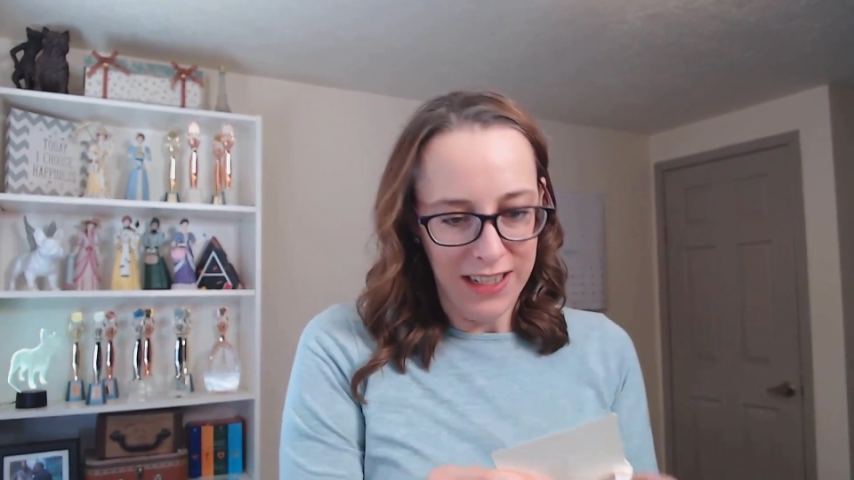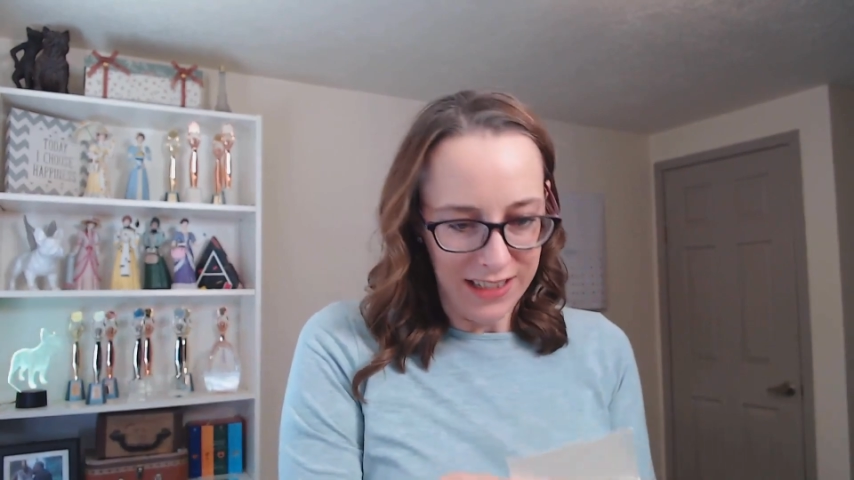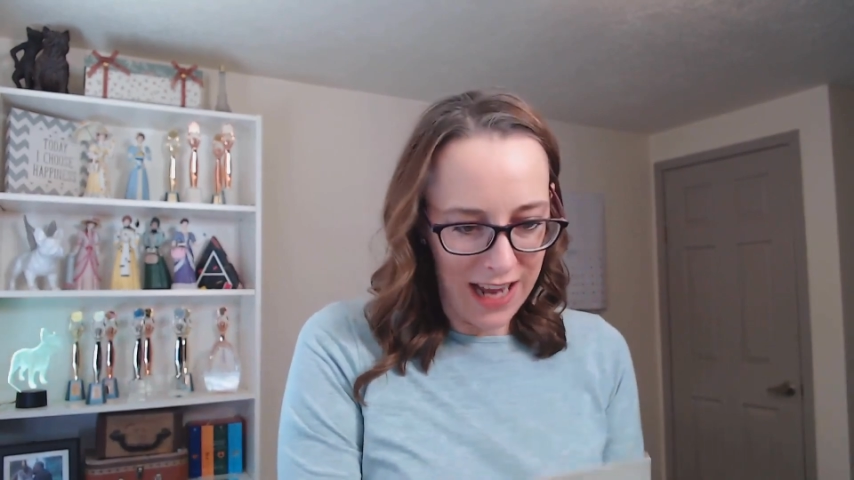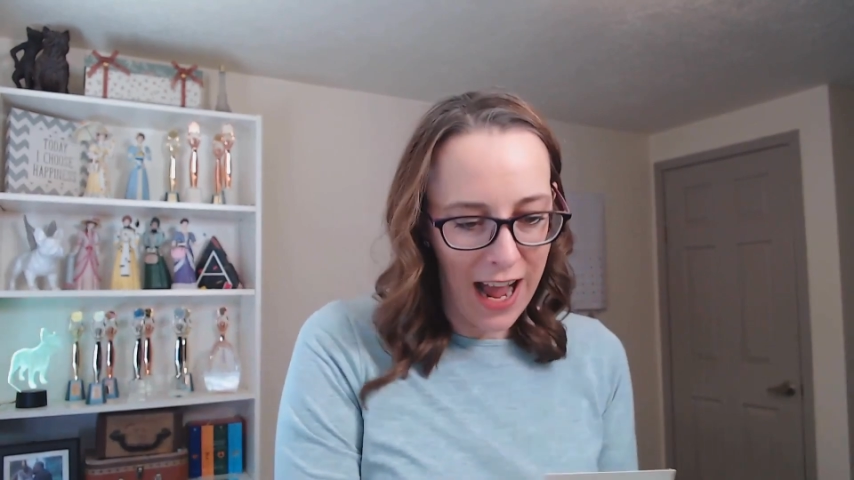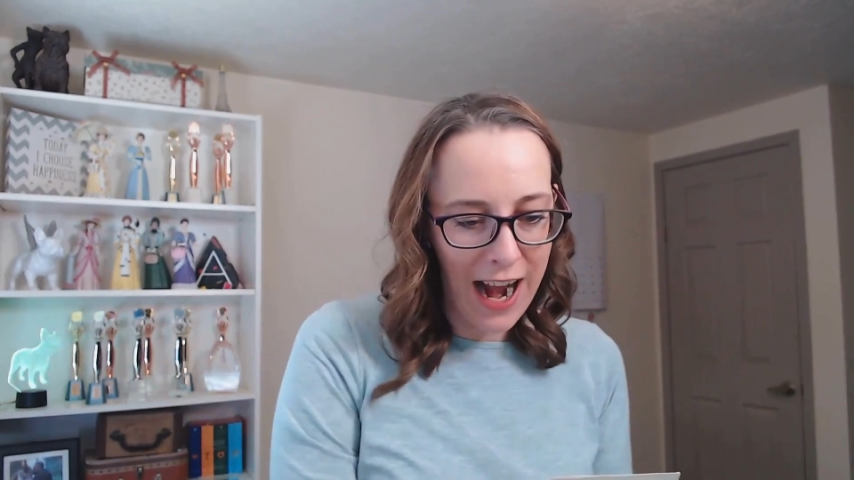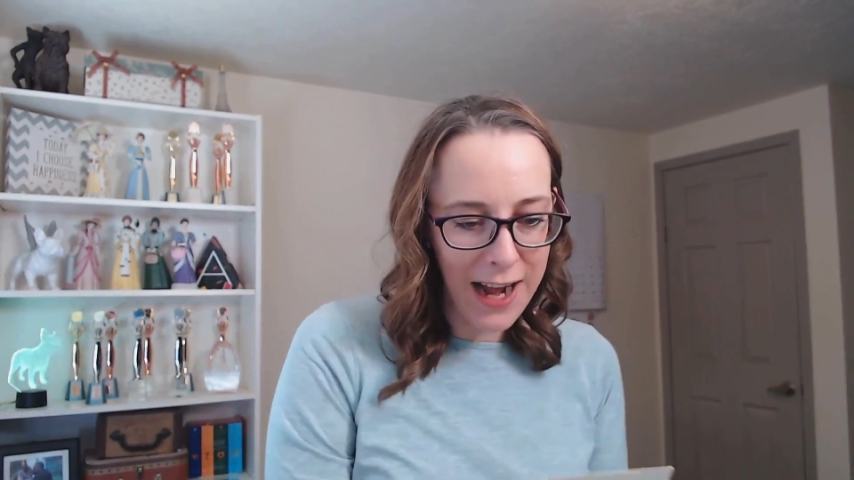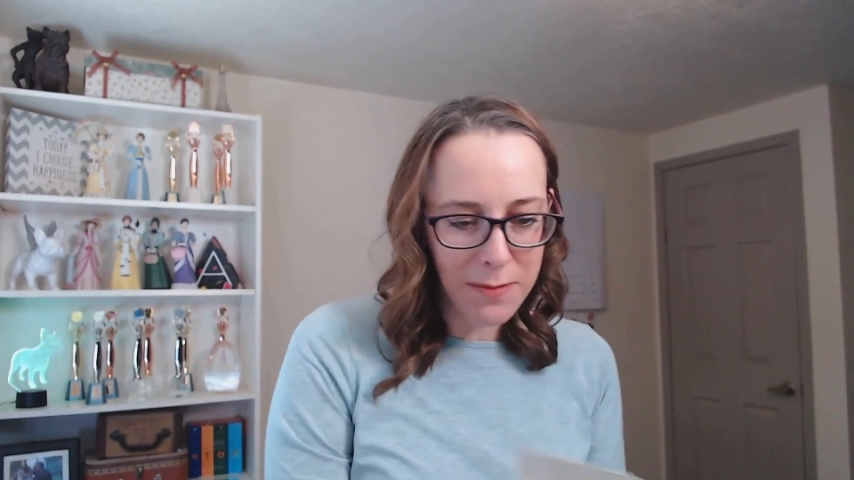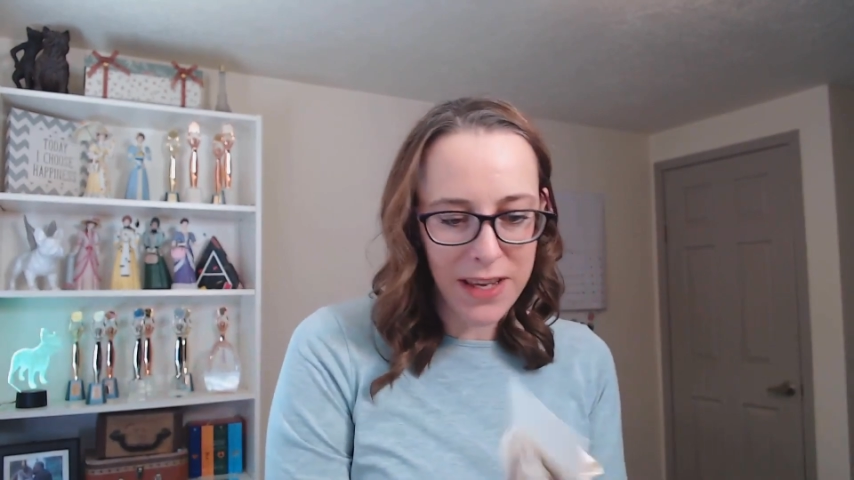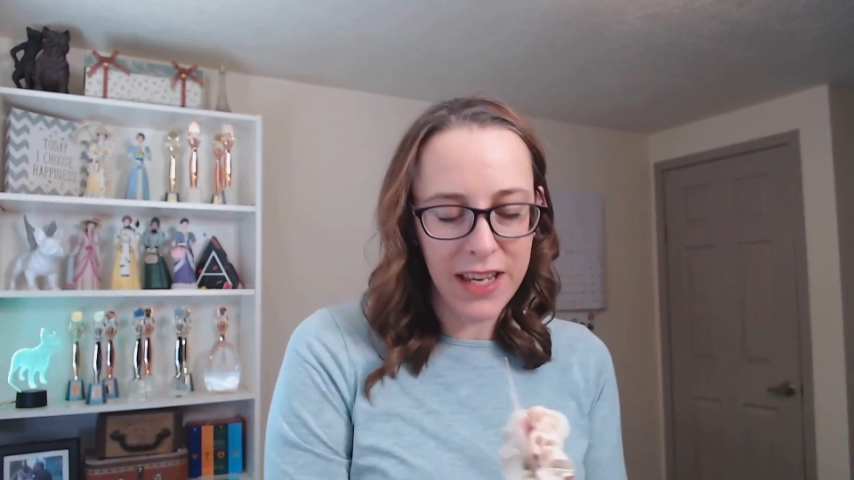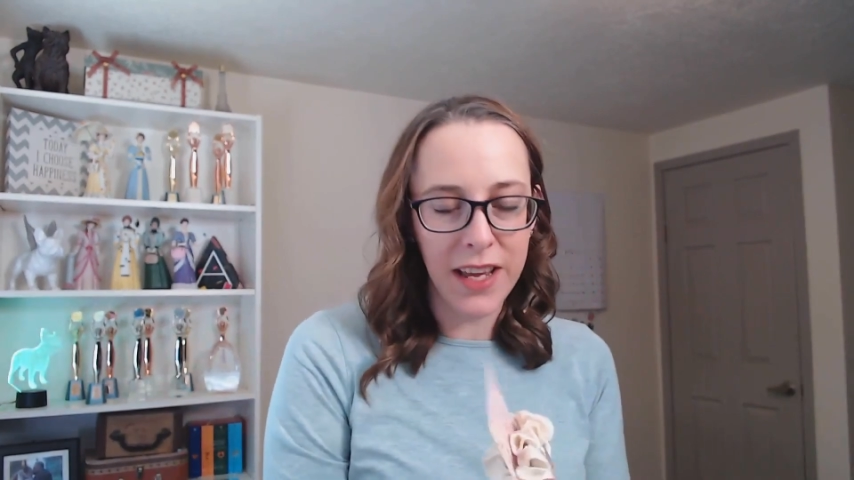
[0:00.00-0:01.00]
Tie
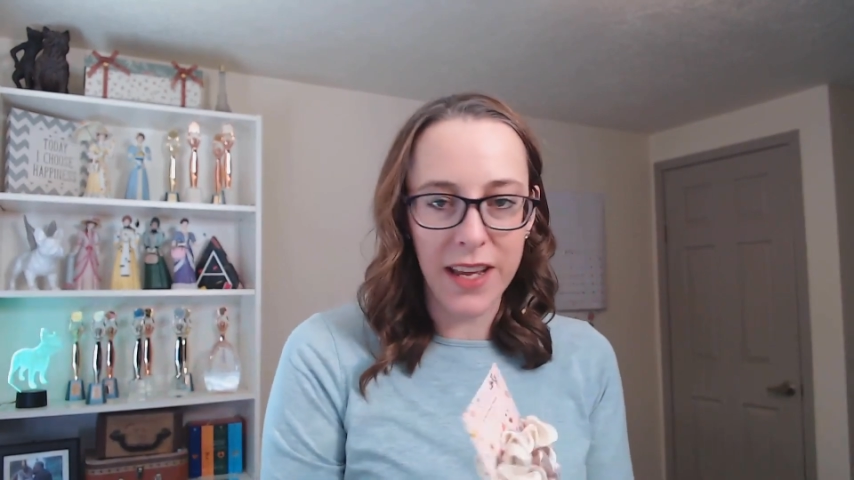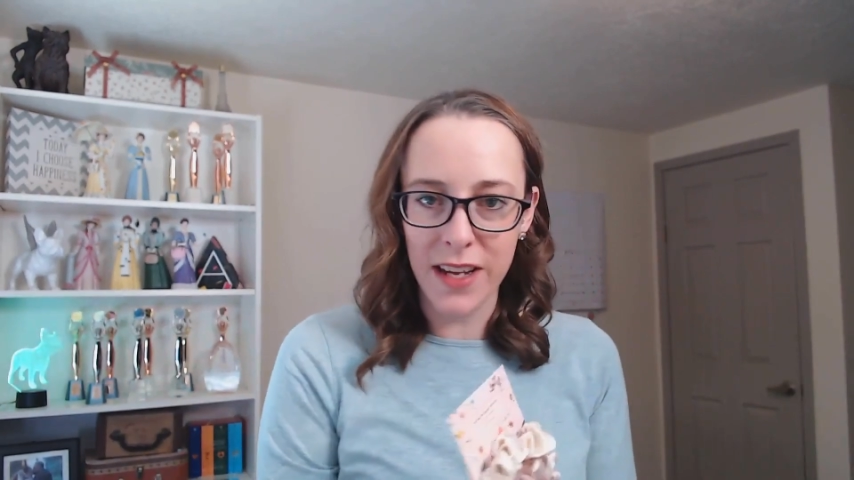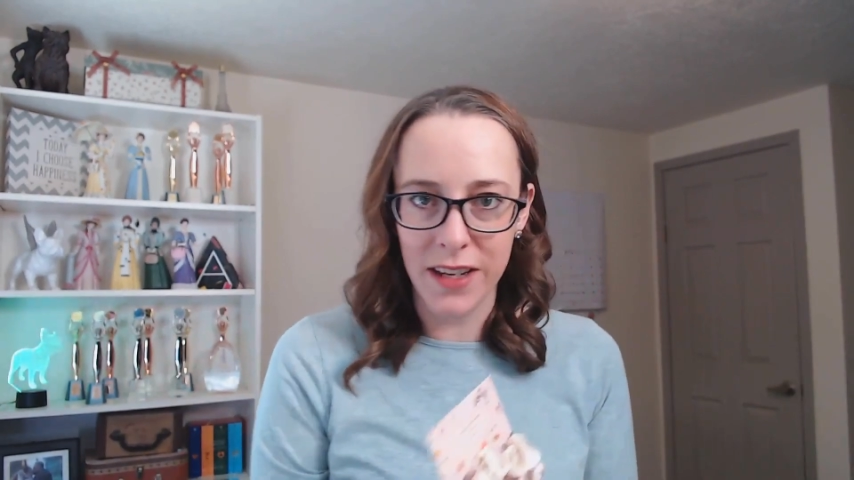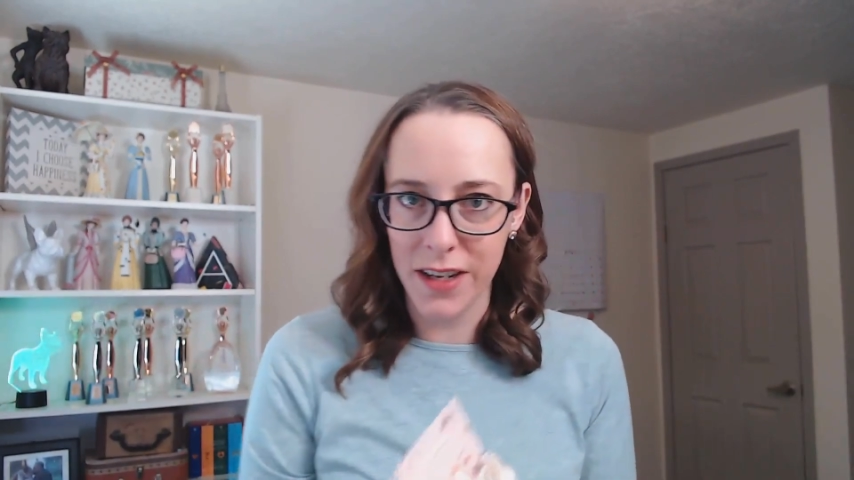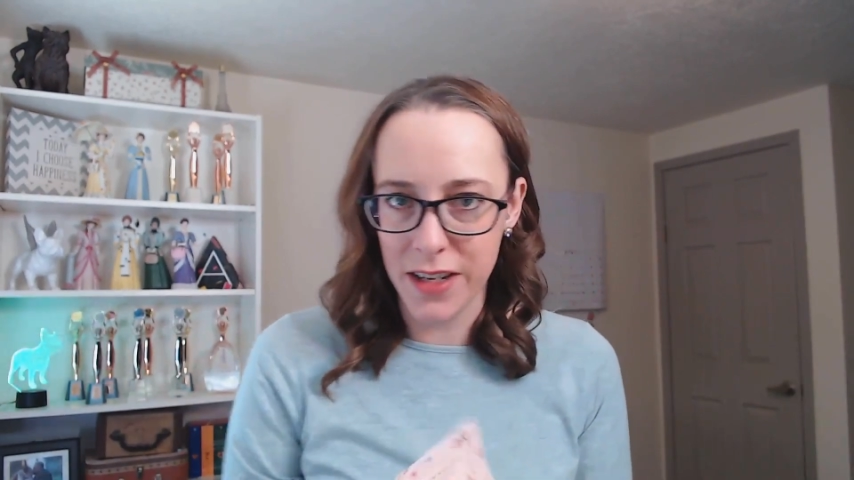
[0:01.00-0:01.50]
Me In